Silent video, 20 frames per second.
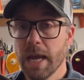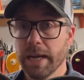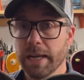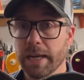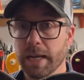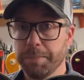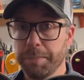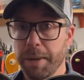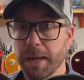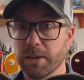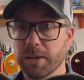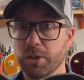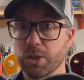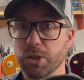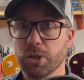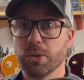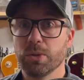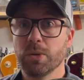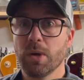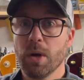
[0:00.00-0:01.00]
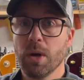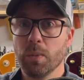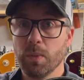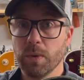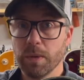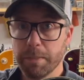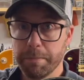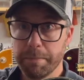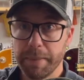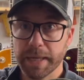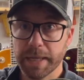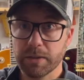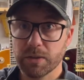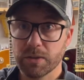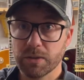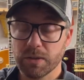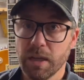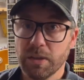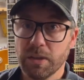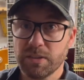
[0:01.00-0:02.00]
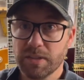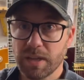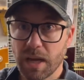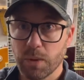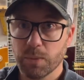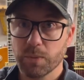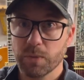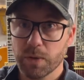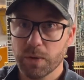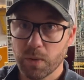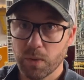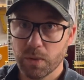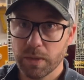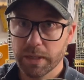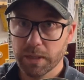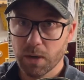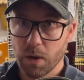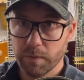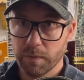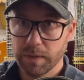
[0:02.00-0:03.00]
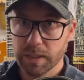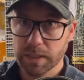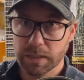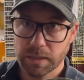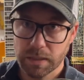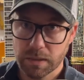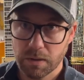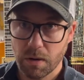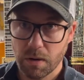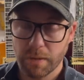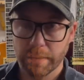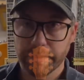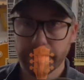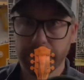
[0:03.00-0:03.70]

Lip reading: get back to you with a better sound recording of this guitar.